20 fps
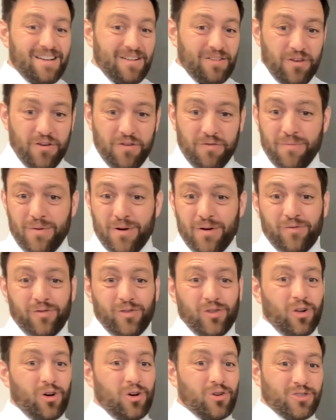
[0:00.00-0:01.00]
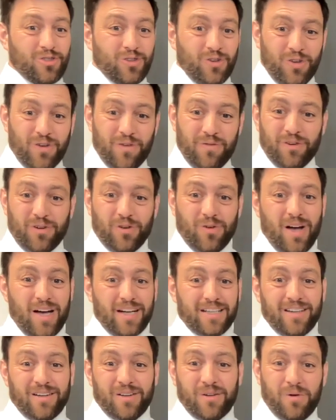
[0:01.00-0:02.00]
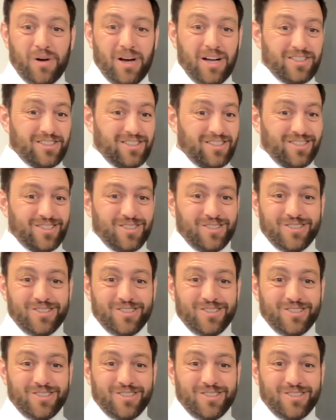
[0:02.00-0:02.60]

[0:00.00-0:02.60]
You've moved closer. You've directed questions.